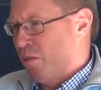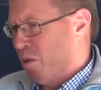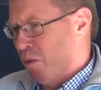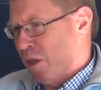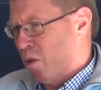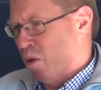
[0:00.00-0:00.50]
that
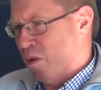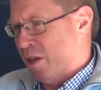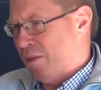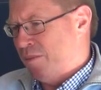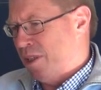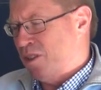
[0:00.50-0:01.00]
we called
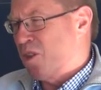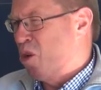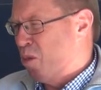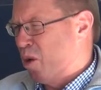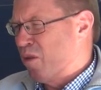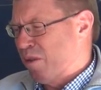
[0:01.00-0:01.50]
a
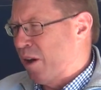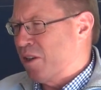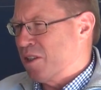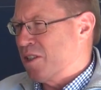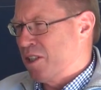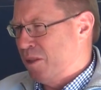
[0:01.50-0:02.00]

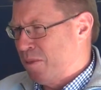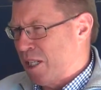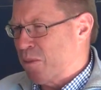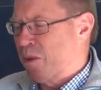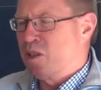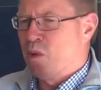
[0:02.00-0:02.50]
scoreboard-focused team,
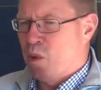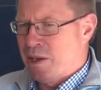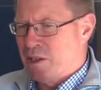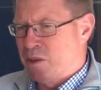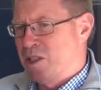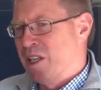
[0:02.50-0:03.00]
desperate to
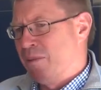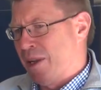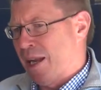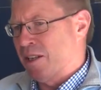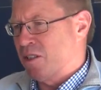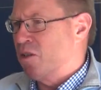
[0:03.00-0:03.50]
win, to a team
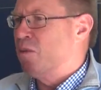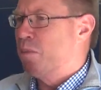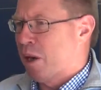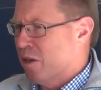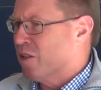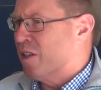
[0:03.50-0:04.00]
that understood
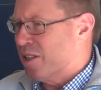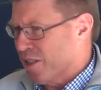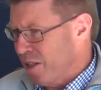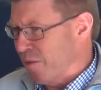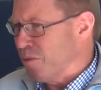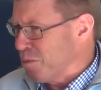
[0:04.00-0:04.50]
process.
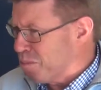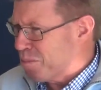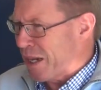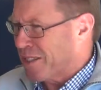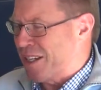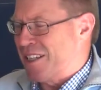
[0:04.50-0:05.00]
And I've
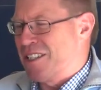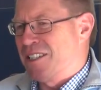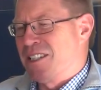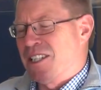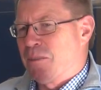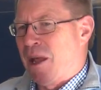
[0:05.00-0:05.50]
basically
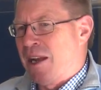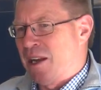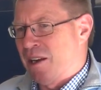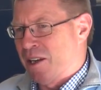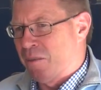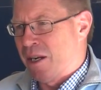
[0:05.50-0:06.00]
just explained a
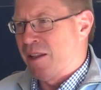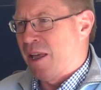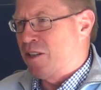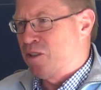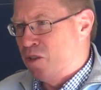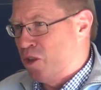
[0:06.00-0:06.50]
little bit of
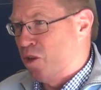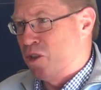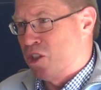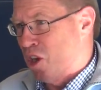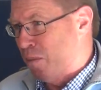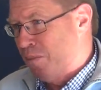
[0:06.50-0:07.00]
that. Do your
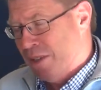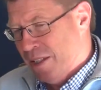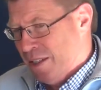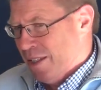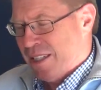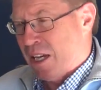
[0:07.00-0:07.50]
job.
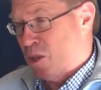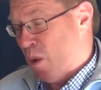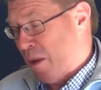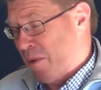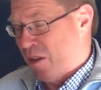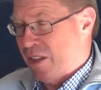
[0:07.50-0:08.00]
Goes
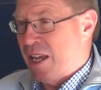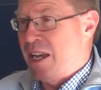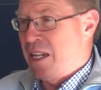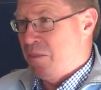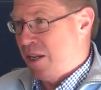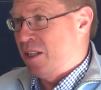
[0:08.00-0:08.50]
way beyond the
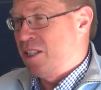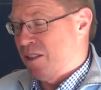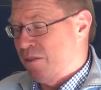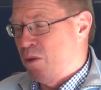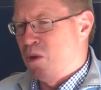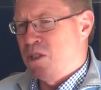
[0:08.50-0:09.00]
80 minutes,
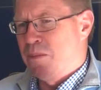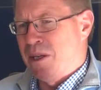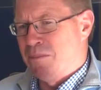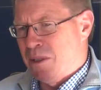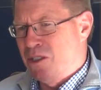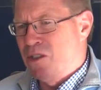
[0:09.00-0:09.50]
of course,
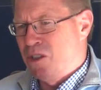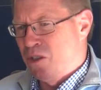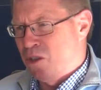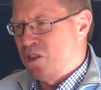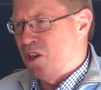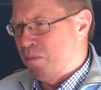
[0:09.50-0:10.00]
but do
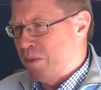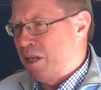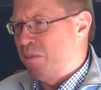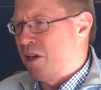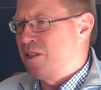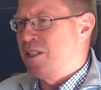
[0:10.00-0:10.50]
your job,
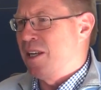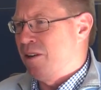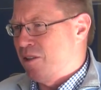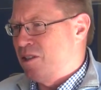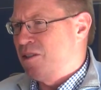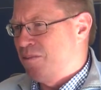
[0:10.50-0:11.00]
minimise the
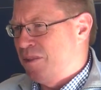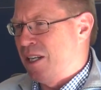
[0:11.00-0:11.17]
errors.